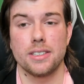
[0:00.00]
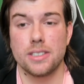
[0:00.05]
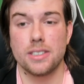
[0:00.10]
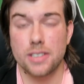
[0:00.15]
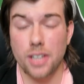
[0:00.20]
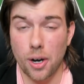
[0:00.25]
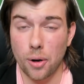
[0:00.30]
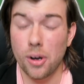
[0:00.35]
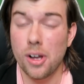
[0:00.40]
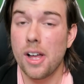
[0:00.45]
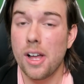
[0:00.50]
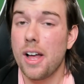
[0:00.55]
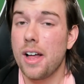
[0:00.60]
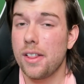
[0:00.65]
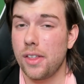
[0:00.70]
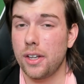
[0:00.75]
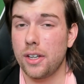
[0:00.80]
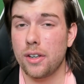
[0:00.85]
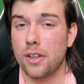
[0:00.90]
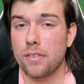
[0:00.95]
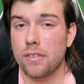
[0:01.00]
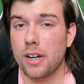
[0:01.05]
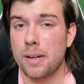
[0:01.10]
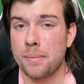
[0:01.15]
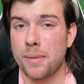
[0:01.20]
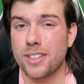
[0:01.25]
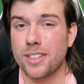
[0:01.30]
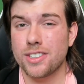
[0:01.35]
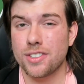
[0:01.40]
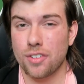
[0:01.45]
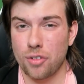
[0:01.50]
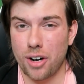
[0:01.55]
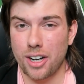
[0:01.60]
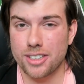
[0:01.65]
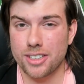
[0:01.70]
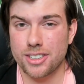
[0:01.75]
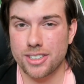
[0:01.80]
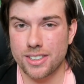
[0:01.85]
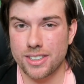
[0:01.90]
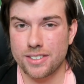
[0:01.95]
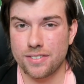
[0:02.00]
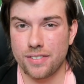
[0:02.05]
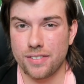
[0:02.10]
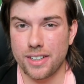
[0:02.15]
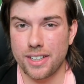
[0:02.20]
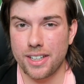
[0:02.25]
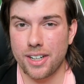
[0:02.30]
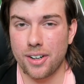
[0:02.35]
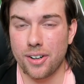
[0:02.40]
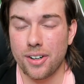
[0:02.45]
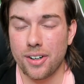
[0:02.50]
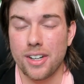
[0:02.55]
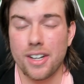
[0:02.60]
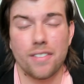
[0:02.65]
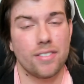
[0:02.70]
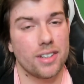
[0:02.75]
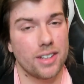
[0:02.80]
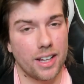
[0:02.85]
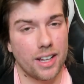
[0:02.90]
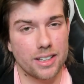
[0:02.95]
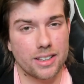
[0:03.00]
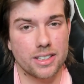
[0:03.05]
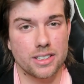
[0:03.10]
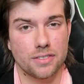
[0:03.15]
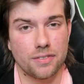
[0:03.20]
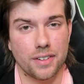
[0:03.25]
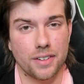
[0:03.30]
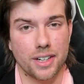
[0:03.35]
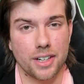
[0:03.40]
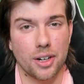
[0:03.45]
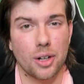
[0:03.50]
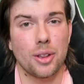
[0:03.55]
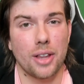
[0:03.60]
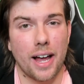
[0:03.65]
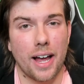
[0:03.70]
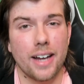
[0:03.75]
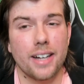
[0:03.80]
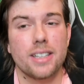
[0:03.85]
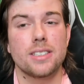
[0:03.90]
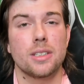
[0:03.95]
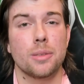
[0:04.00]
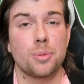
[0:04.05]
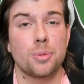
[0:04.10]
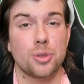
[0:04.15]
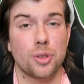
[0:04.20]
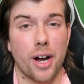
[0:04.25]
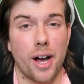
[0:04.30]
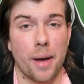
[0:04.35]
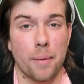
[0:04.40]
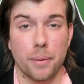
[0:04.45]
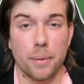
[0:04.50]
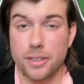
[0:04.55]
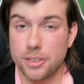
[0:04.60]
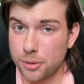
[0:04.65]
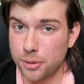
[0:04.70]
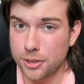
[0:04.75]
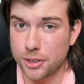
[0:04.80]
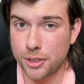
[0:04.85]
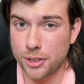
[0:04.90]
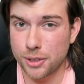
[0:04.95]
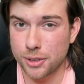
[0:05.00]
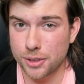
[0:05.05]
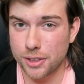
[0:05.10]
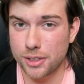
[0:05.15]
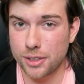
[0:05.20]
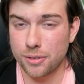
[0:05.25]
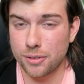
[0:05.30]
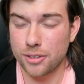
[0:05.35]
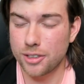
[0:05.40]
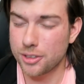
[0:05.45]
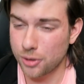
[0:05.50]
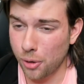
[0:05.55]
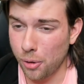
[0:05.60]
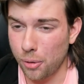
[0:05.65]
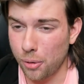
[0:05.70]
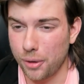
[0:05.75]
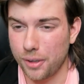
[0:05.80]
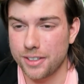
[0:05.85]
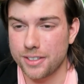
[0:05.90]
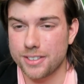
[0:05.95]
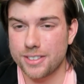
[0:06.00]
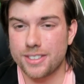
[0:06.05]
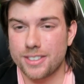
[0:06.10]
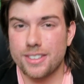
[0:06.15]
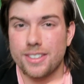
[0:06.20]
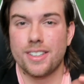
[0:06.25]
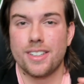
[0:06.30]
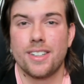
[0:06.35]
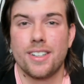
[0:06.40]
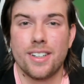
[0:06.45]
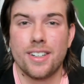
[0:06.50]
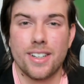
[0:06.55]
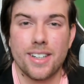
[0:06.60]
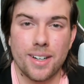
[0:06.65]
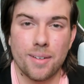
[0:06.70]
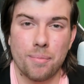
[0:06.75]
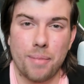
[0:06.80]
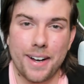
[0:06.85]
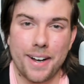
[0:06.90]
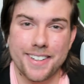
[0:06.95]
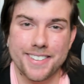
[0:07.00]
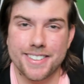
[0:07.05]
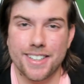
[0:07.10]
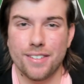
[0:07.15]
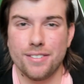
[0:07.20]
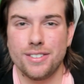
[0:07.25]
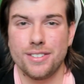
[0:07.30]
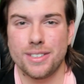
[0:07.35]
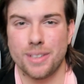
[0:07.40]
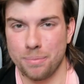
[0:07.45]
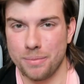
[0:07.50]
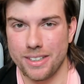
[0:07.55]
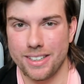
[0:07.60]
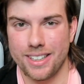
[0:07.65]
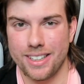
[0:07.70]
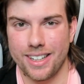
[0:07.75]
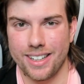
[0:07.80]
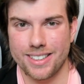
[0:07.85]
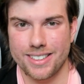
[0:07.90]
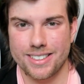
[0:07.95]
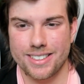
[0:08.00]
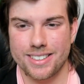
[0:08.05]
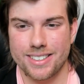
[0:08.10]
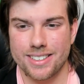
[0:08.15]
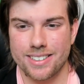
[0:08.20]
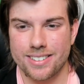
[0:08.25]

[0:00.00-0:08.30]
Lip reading: So, thank you very much for watching this video. If you like this video, like, subscribe, do what you usually do, and as always, buy yourself something nice.